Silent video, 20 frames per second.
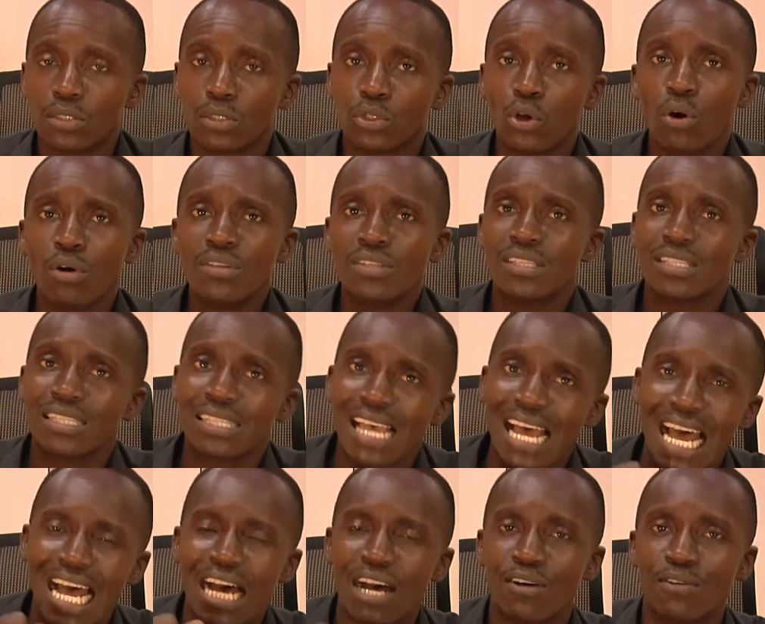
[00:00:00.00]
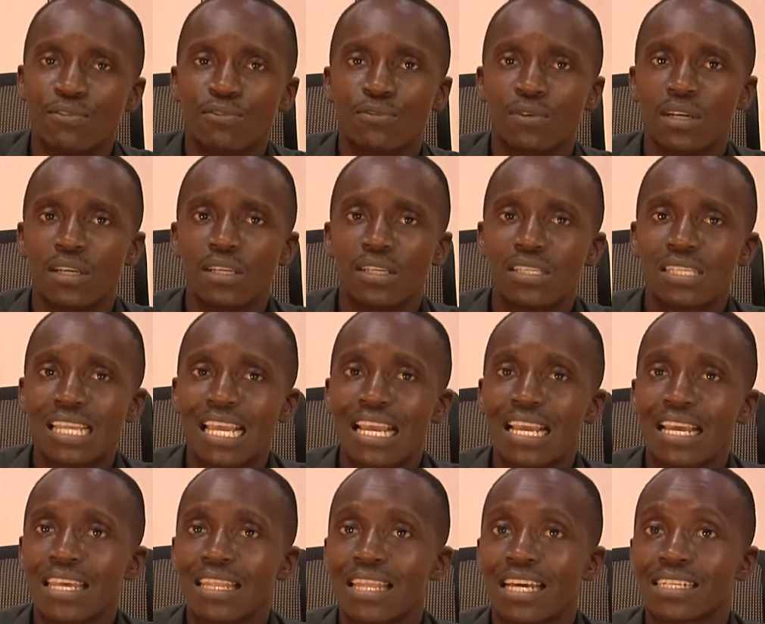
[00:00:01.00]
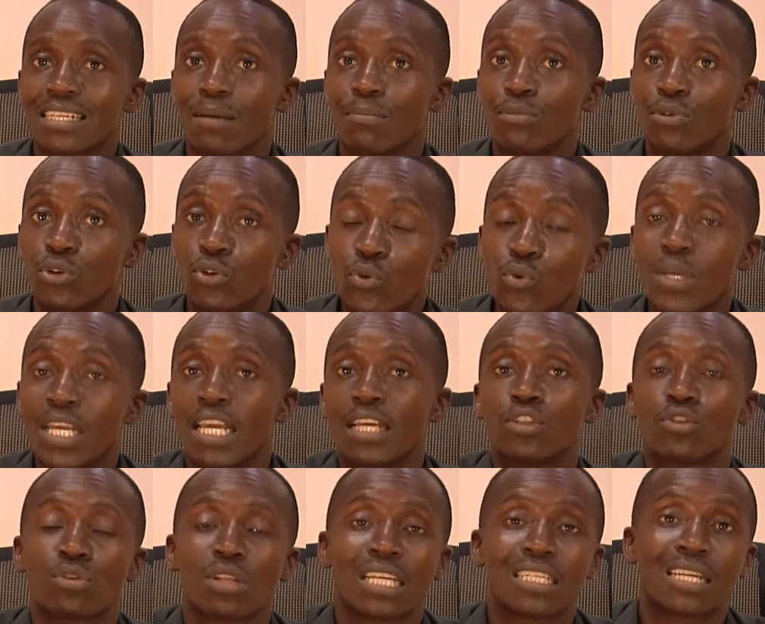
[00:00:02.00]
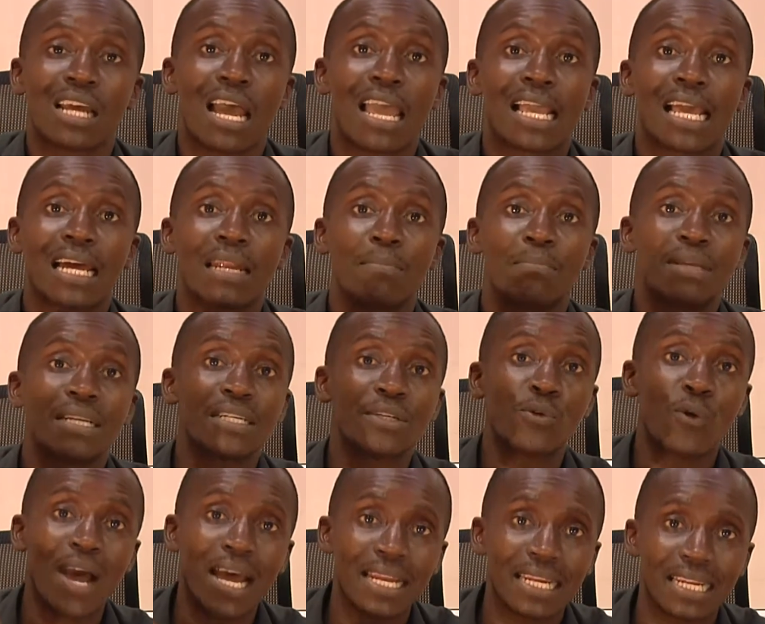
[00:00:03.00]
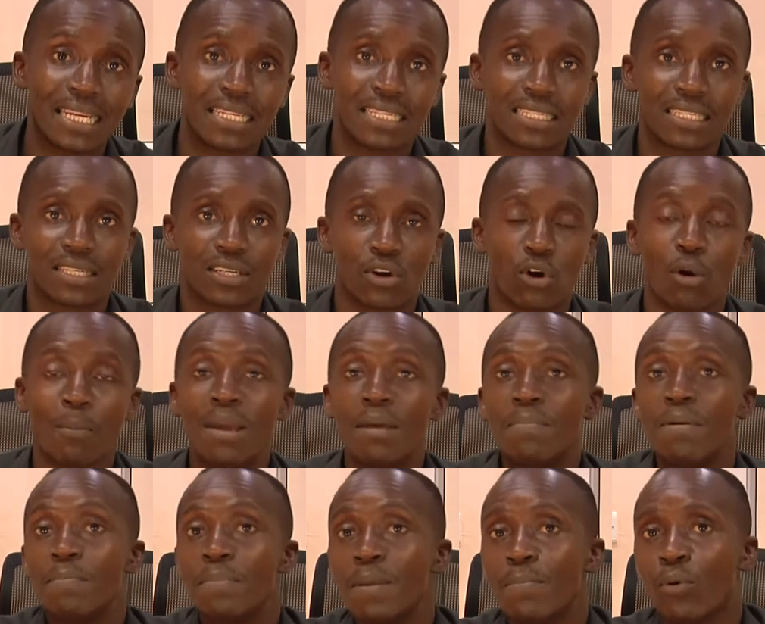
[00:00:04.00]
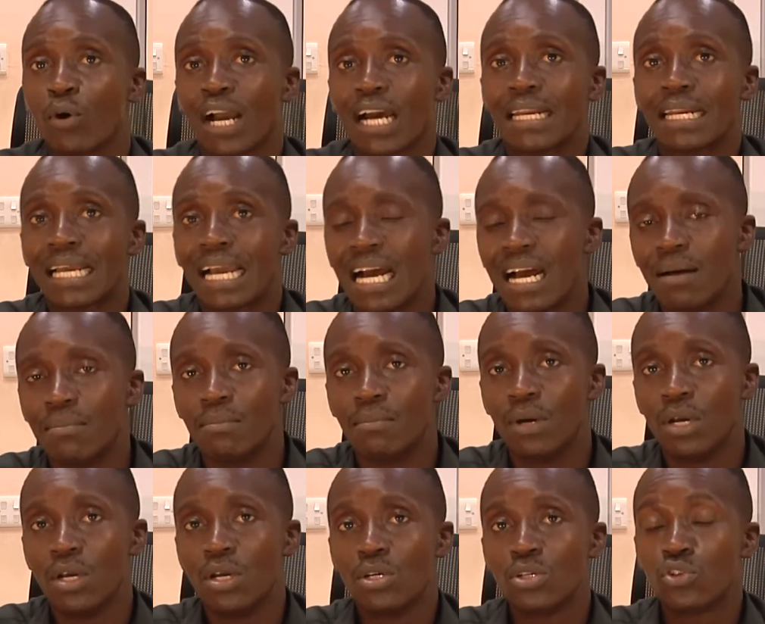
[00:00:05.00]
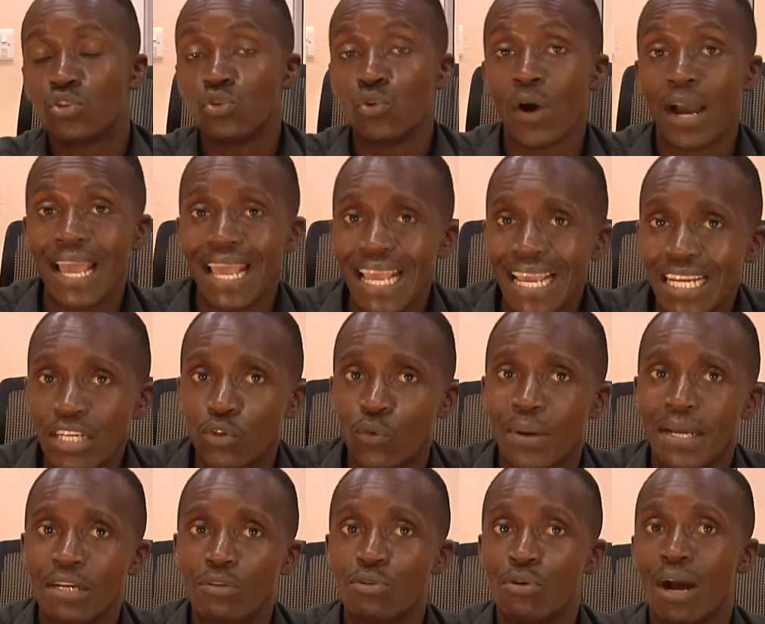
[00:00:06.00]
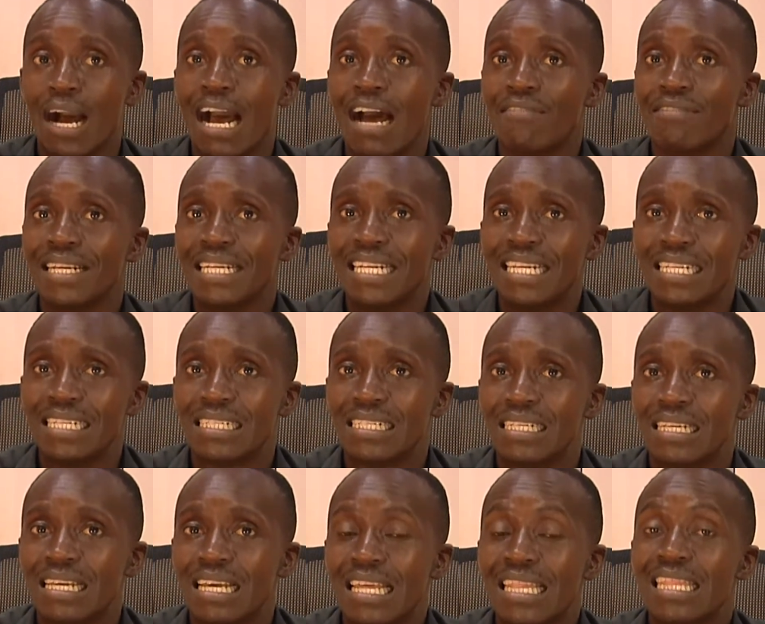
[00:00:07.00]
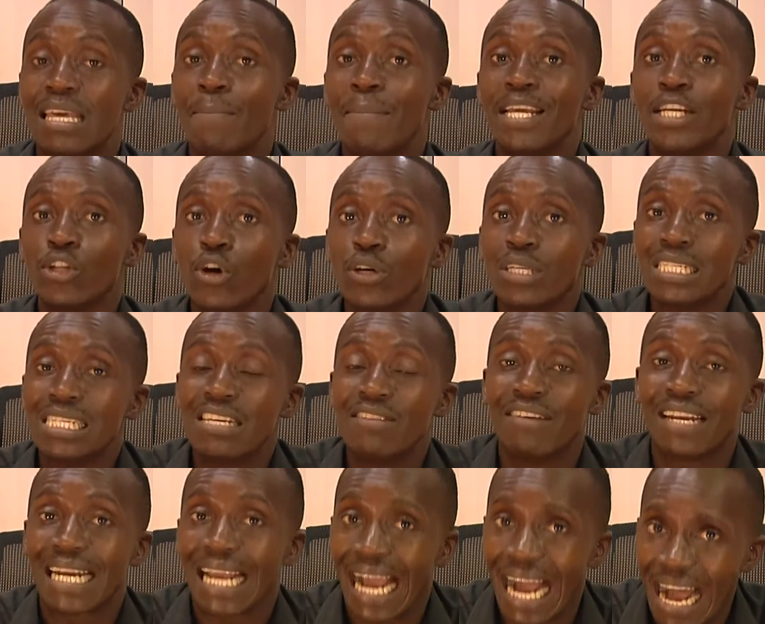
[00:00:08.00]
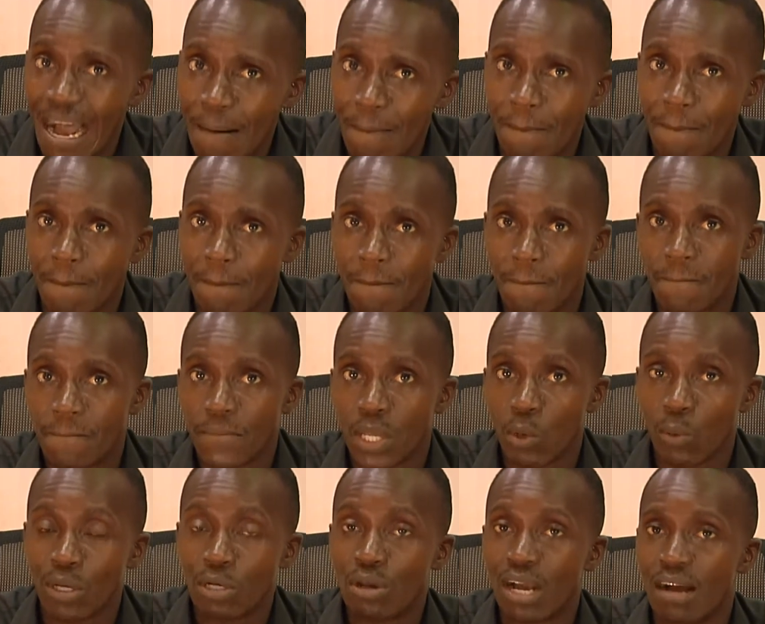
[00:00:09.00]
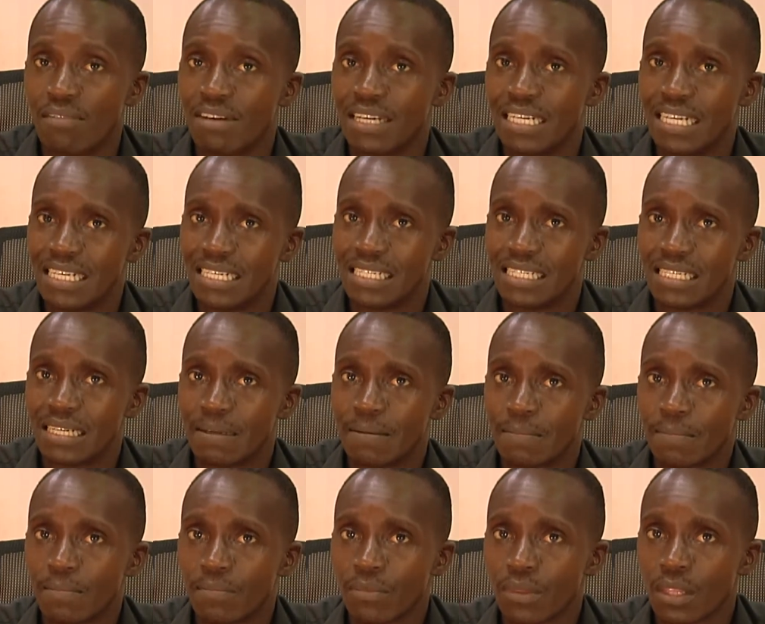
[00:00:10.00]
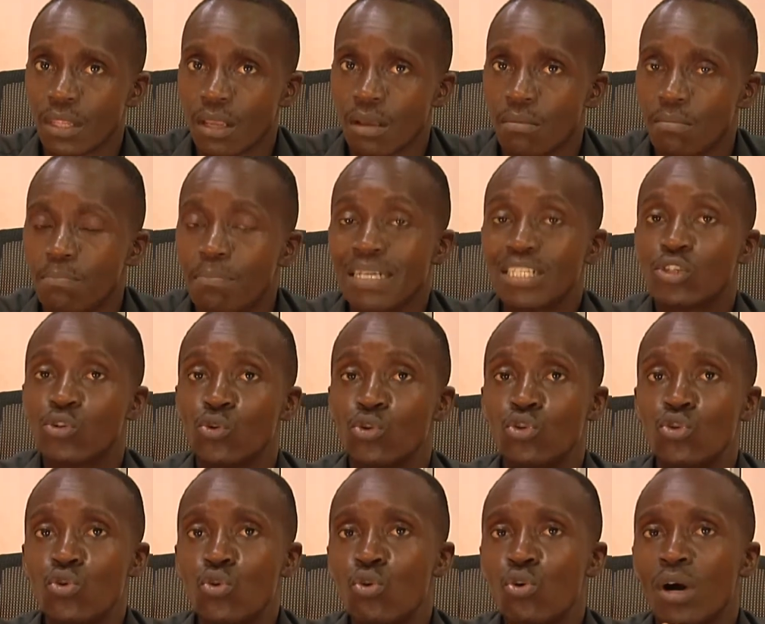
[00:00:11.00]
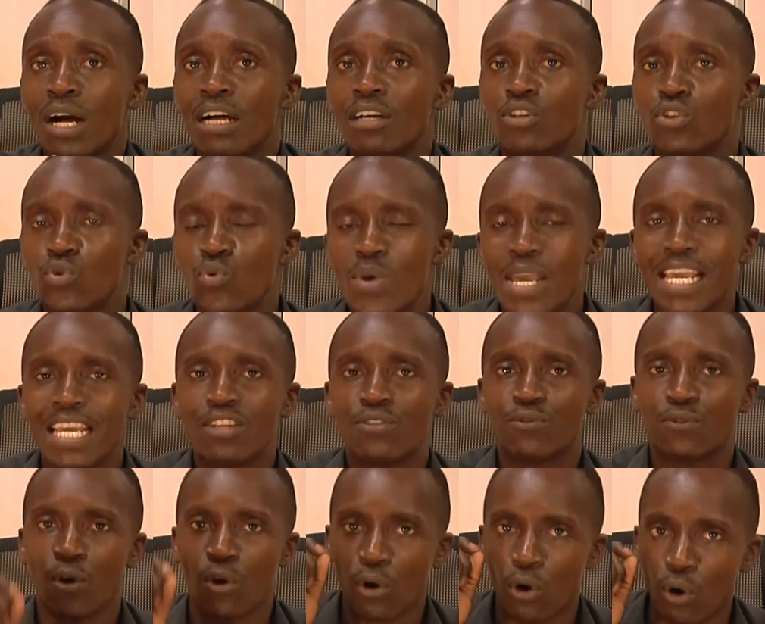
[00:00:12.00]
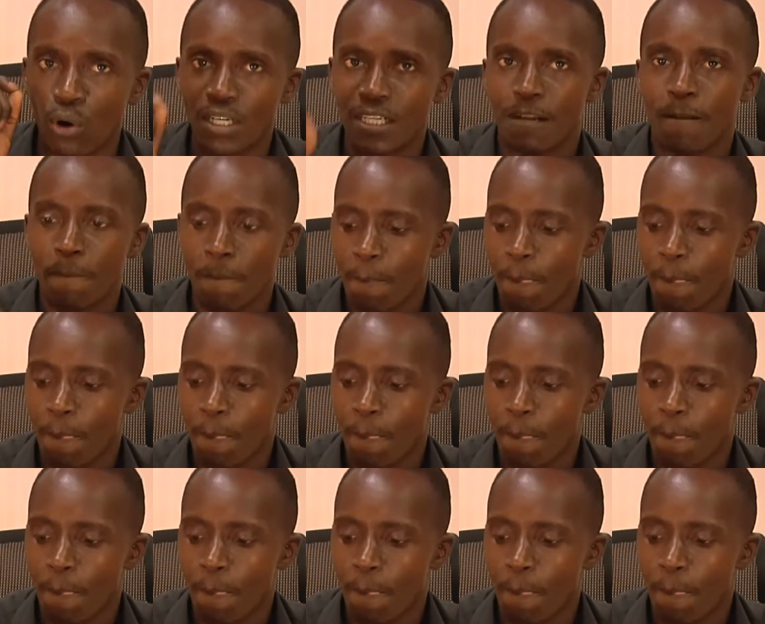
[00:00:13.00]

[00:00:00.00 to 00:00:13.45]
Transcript: Don't serve saying that I'm doing it so that I can be rewarded. Or maybe people can come to your aid when you have a need. They may not even come when you have a need, but you are doing it for God.